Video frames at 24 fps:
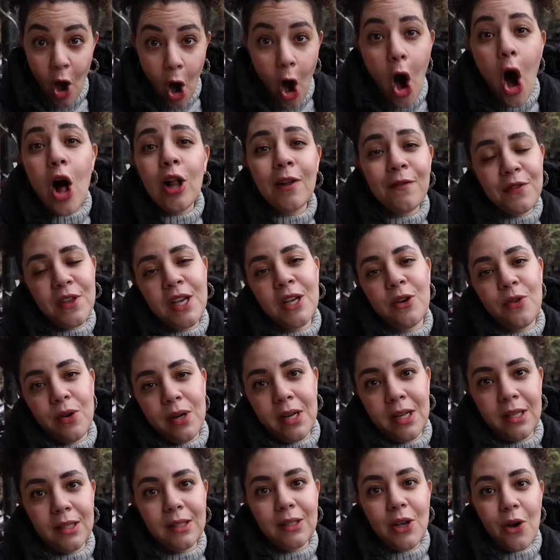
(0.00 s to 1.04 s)
all of the
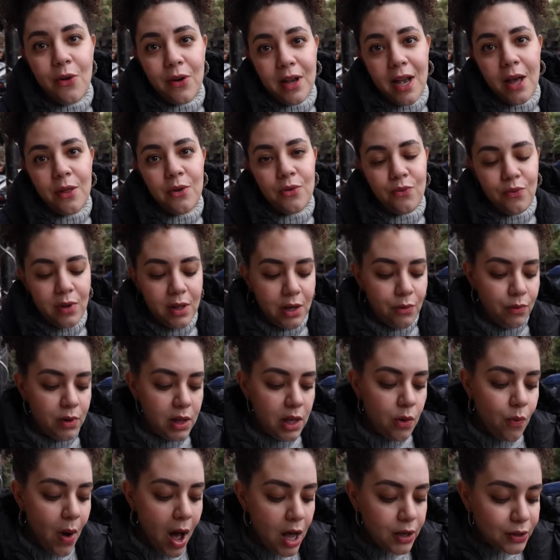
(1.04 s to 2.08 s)
ingredients go together really
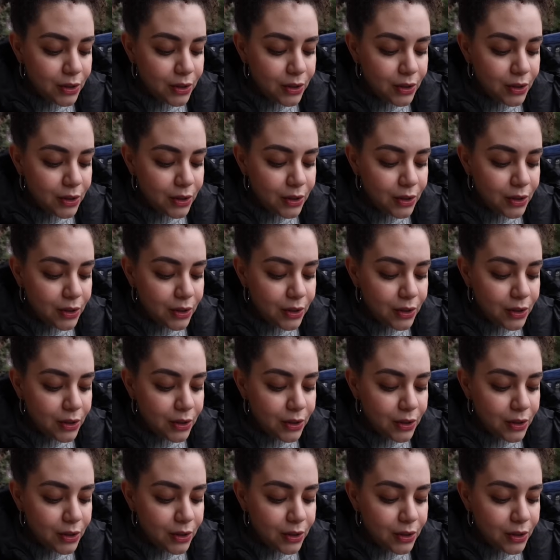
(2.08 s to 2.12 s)
well.